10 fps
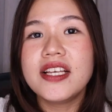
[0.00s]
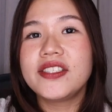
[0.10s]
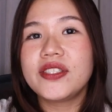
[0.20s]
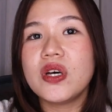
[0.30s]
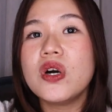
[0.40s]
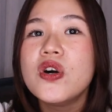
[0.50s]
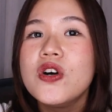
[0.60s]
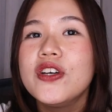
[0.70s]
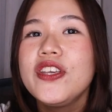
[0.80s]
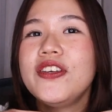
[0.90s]

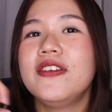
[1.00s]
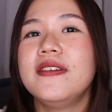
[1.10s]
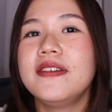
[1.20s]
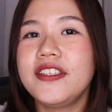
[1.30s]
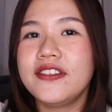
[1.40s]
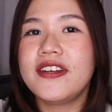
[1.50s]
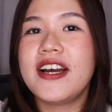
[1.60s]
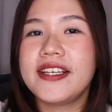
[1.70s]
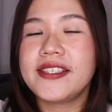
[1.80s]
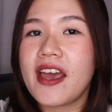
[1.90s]
so you
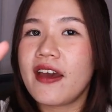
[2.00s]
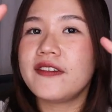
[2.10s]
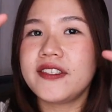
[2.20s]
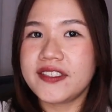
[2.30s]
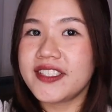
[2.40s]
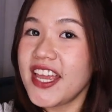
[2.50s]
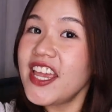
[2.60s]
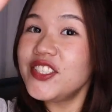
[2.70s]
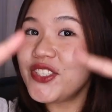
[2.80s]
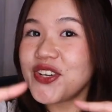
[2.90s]
guys have to
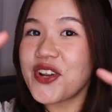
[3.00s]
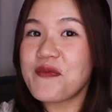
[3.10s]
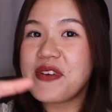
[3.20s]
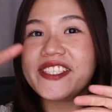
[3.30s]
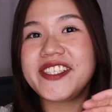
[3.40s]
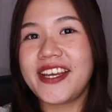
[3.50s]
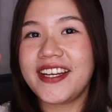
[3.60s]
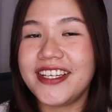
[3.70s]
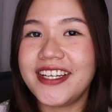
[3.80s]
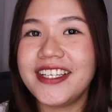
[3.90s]
stay tuned on my
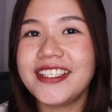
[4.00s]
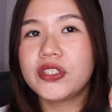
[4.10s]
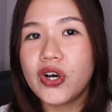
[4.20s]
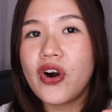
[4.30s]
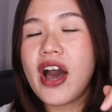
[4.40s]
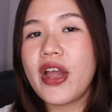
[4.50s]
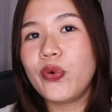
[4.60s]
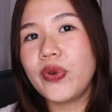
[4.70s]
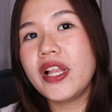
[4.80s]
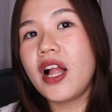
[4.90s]
channel. So I
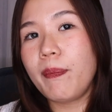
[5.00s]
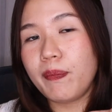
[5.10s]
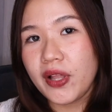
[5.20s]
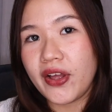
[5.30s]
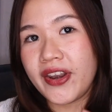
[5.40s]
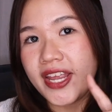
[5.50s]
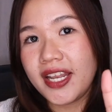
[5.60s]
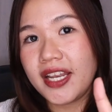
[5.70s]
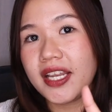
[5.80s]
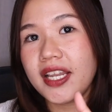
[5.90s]
will upload
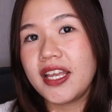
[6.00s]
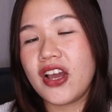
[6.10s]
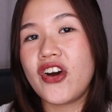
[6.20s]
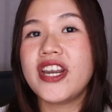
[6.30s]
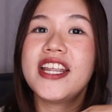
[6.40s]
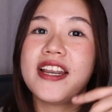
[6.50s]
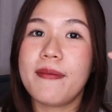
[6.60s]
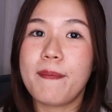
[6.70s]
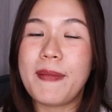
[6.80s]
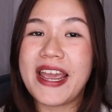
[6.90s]
it on
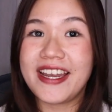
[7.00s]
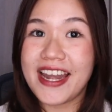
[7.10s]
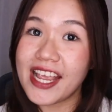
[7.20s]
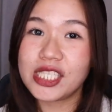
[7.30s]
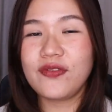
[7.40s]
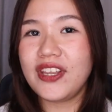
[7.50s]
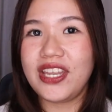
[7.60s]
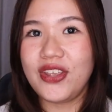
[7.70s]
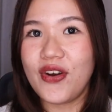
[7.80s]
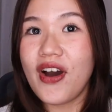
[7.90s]
my next
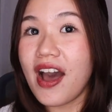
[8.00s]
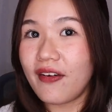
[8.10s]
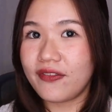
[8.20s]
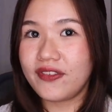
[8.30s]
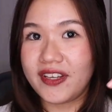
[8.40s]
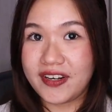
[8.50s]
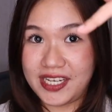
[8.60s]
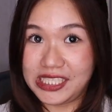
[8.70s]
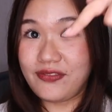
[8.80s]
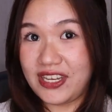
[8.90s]
video after
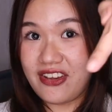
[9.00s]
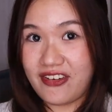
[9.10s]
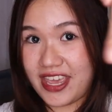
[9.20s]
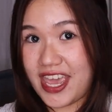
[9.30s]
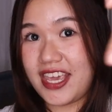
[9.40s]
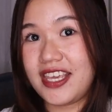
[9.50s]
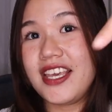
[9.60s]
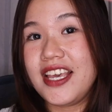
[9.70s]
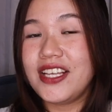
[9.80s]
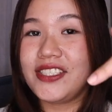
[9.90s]
this video, okay?
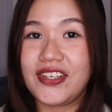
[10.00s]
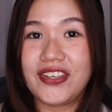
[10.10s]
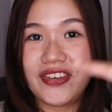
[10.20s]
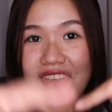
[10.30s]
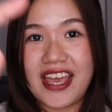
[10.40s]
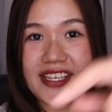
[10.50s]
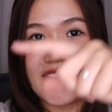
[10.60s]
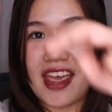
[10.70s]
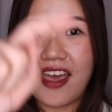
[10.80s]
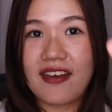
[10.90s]
So you guys
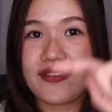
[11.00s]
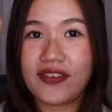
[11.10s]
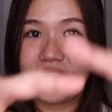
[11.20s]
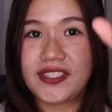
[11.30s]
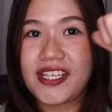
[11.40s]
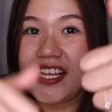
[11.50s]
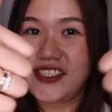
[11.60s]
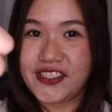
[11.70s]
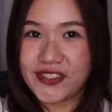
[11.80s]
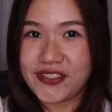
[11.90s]
have to stay
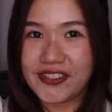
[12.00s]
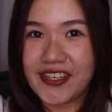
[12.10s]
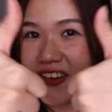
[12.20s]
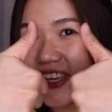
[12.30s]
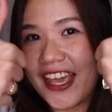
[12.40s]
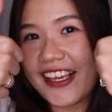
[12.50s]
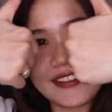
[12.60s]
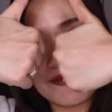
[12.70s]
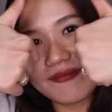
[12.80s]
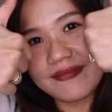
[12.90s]
tuned, okay?